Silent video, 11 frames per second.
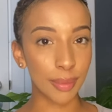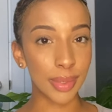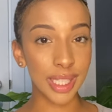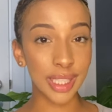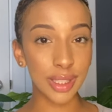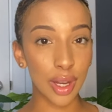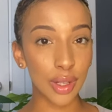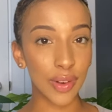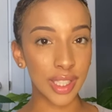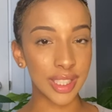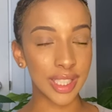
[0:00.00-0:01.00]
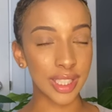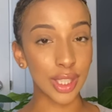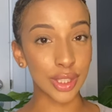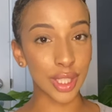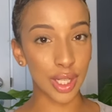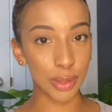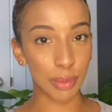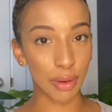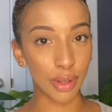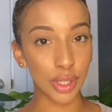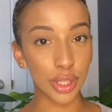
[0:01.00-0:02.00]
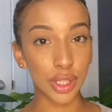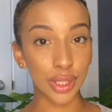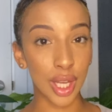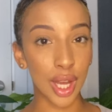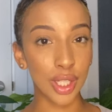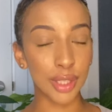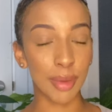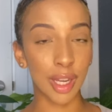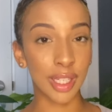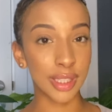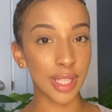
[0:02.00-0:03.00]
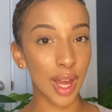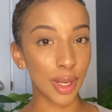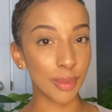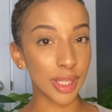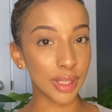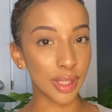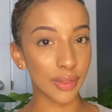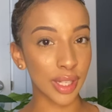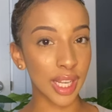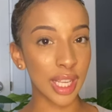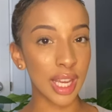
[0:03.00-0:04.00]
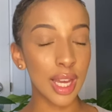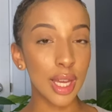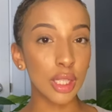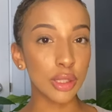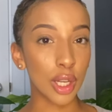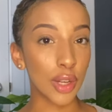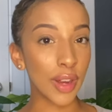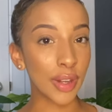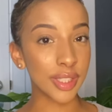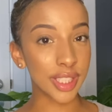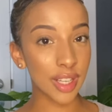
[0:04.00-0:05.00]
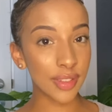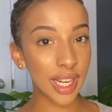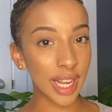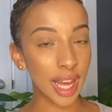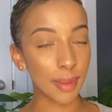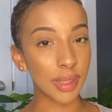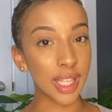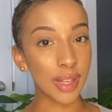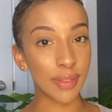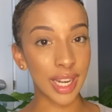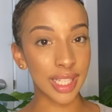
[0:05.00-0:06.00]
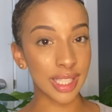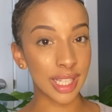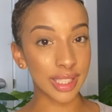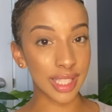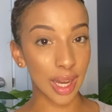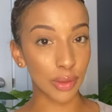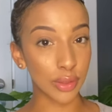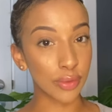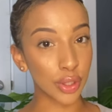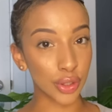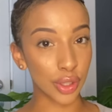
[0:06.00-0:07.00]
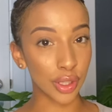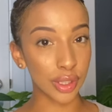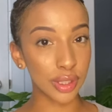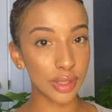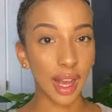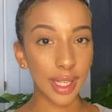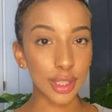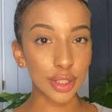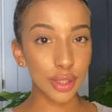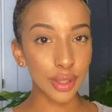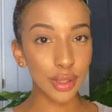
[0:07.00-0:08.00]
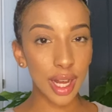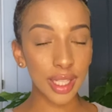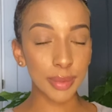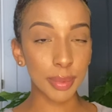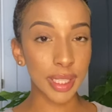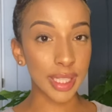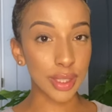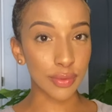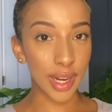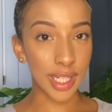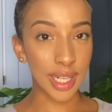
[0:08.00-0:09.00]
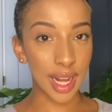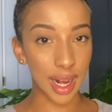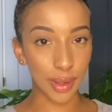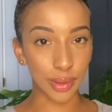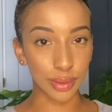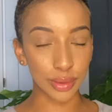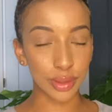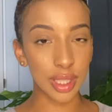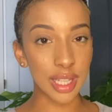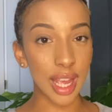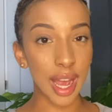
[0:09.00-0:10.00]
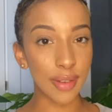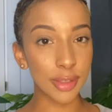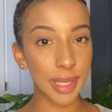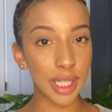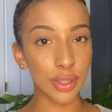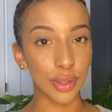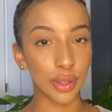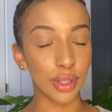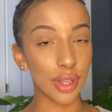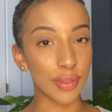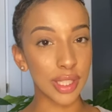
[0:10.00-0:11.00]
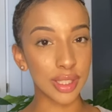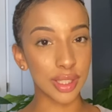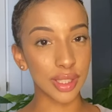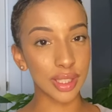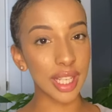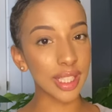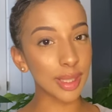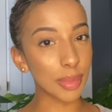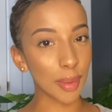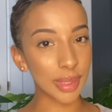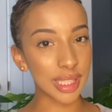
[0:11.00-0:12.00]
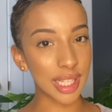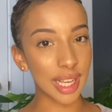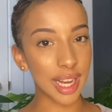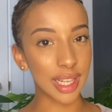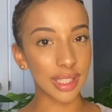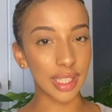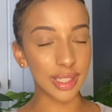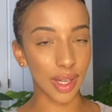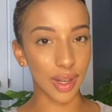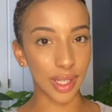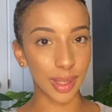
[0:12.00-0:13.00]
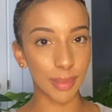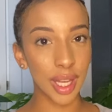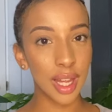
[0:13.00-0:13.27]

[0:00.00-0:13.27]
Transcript: police got granted a search warrant to search Smiley's home in Surrey. So around 7 a.m. they raided his house for drugs. As soon as police raid a house, they have to make sure that the residents in the property at that time